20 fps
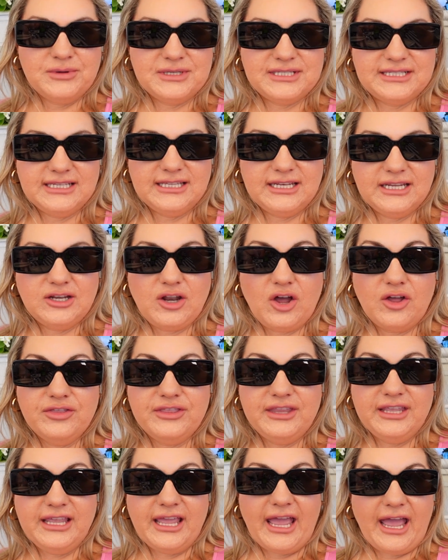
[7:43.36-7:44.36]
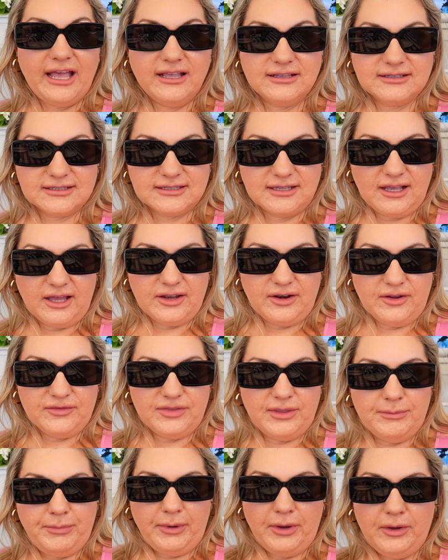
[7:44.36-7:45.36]
we're seated on the outside of
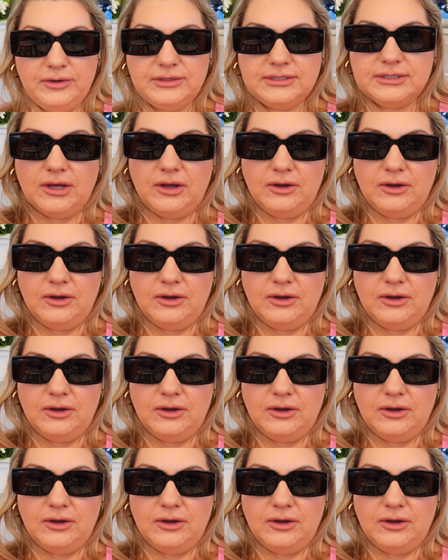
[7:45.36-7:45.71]
the boat.